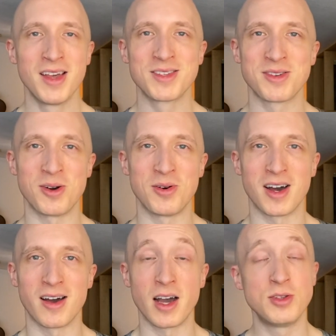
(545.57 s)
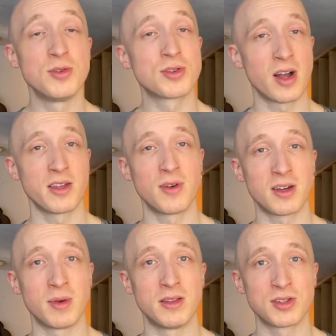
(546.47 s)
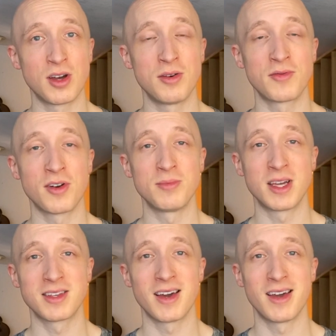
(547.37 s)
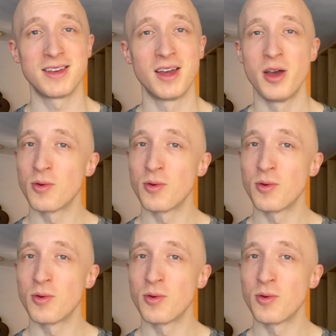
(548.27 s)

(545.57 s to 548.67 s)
So uh, I do strongly recommend the show for all mankind.